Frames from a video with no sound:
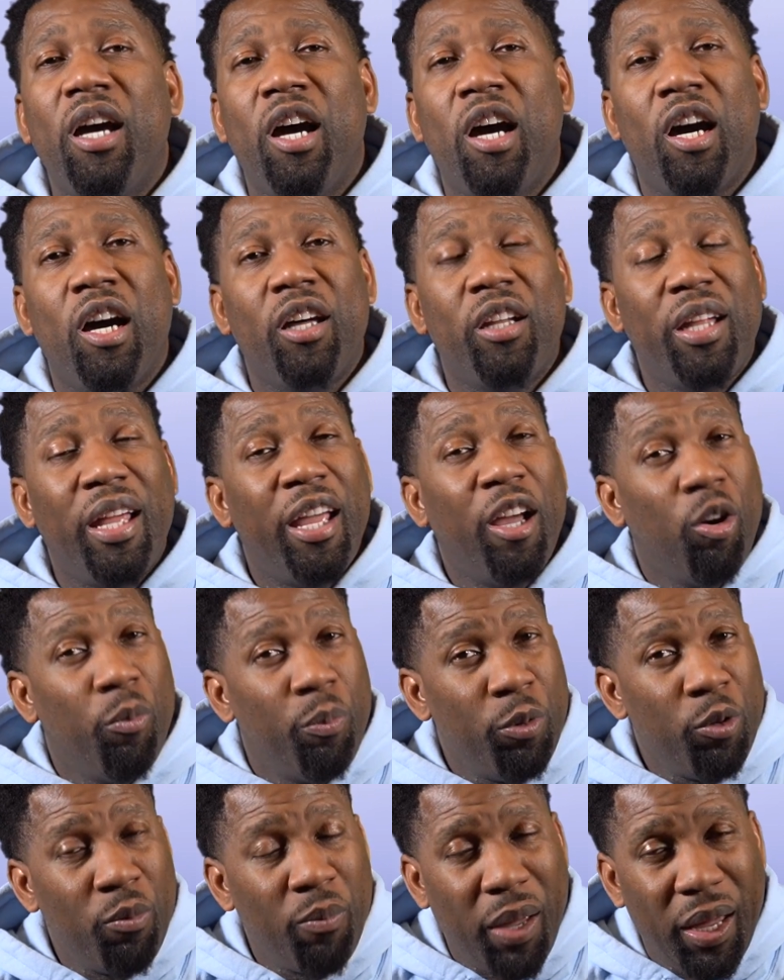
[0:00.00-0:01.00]
to
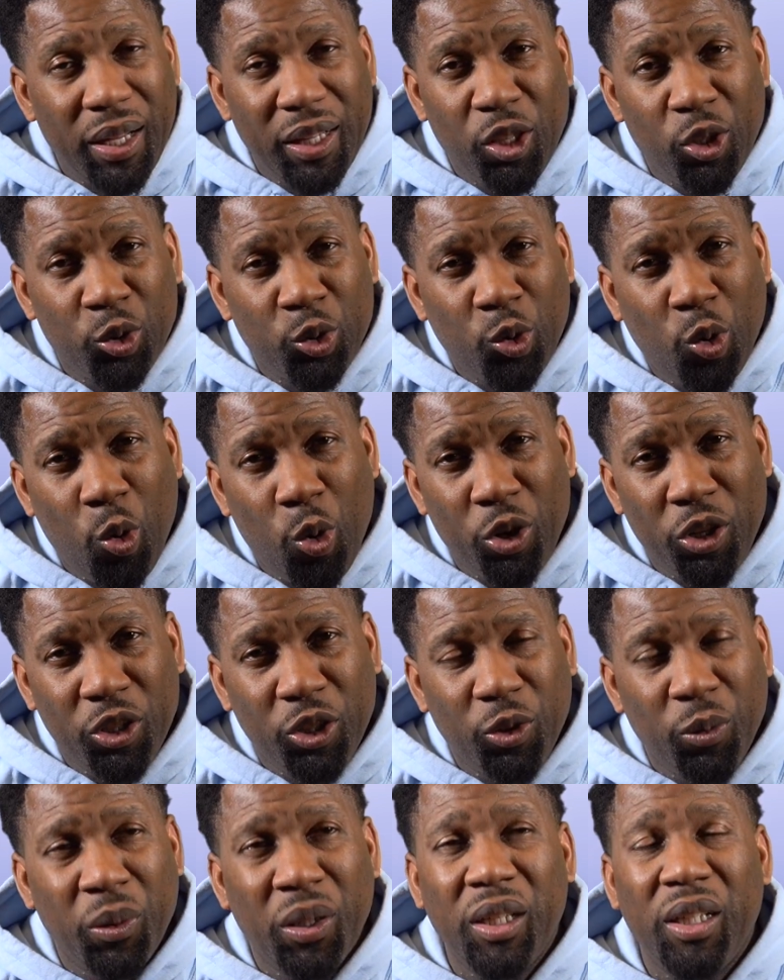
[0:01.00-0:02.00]
help you make those corner
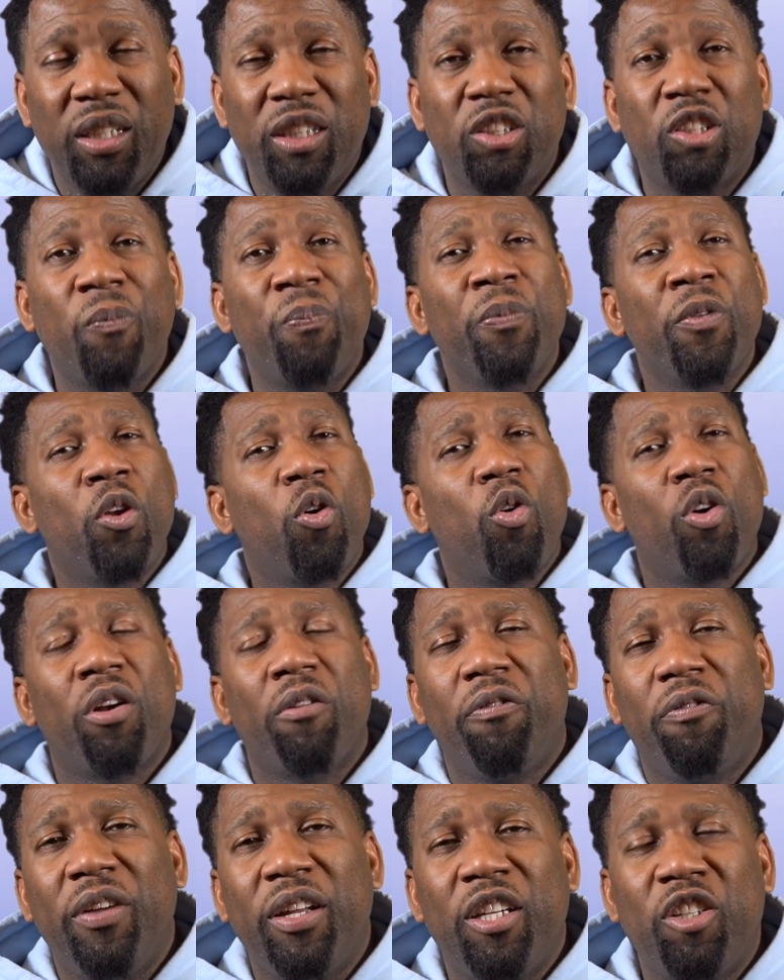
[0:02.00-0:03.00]
threes or
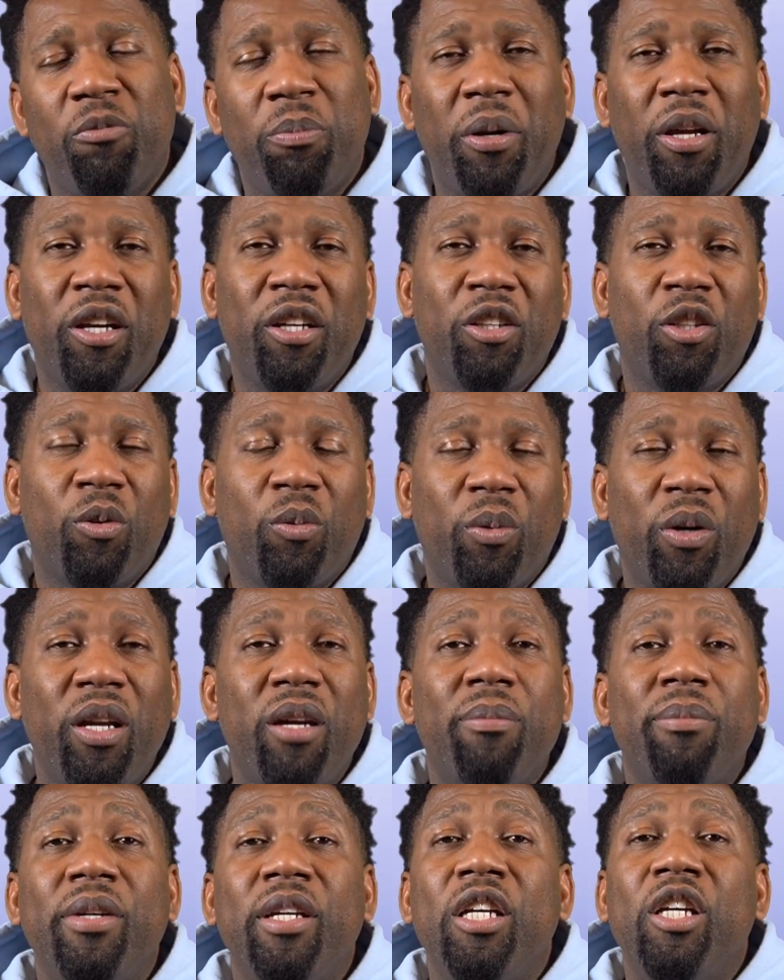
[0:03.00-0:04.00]
to finish better at the
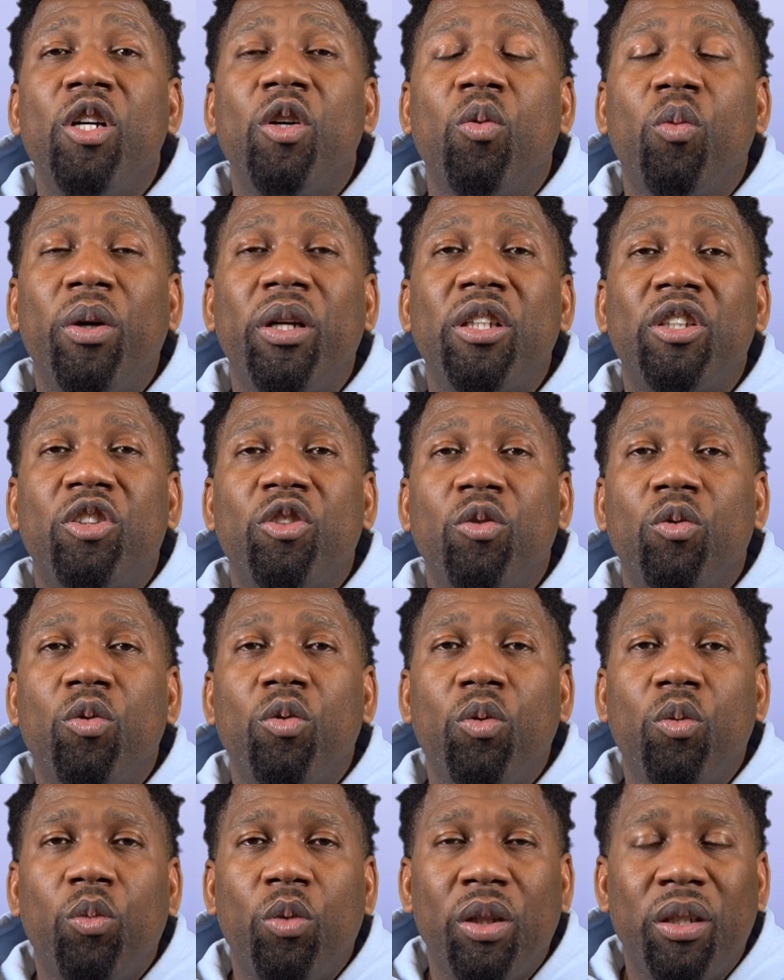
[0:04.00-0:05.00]
rim, which
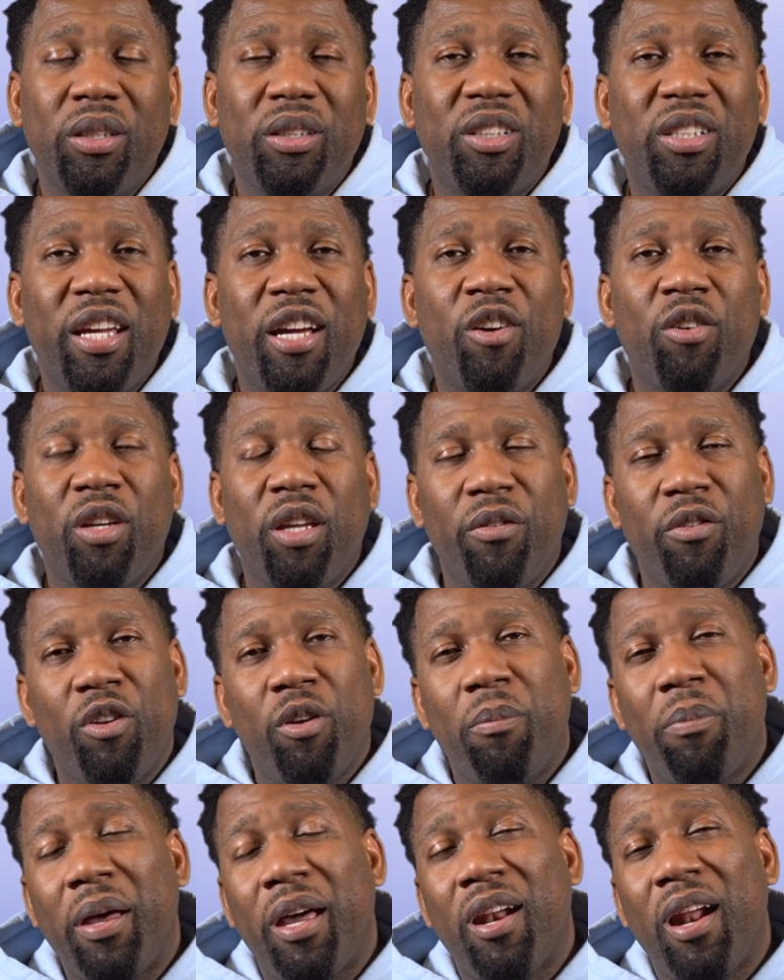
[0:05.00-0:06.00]
will in turn give
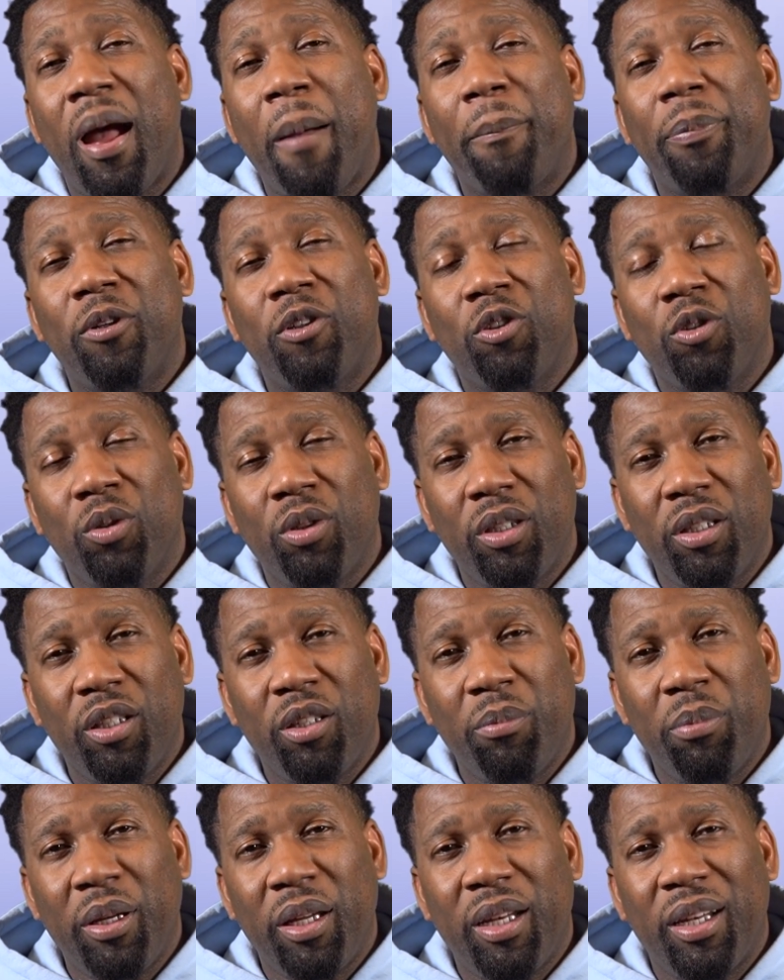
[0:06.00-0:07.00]
you a better opportunity
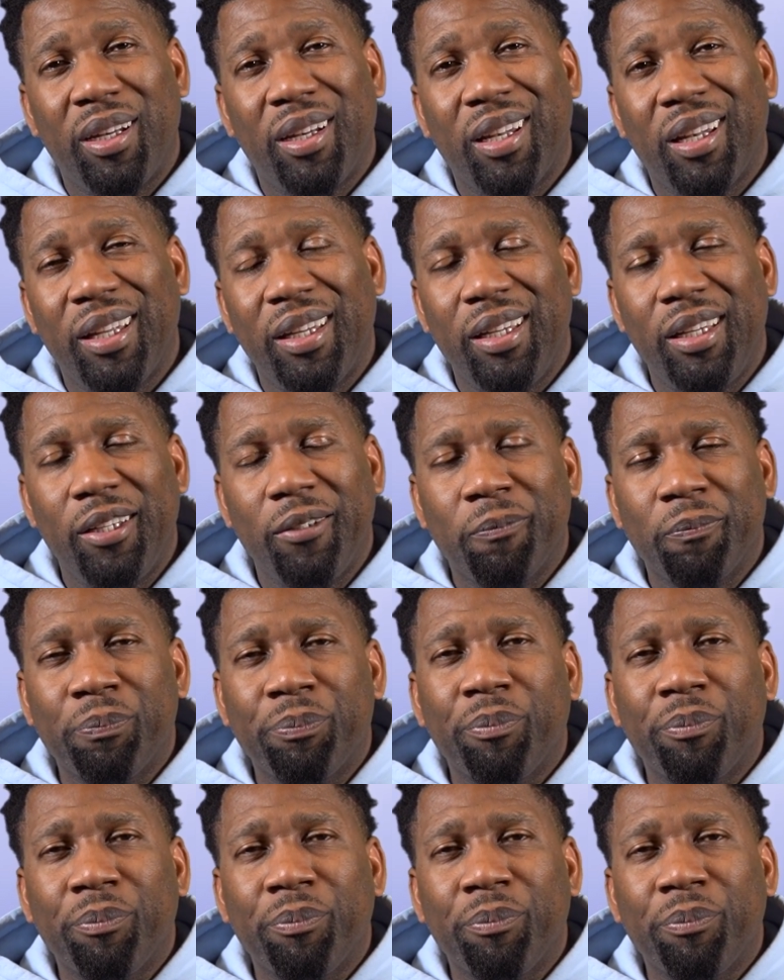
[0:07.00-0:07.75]
to be in the league.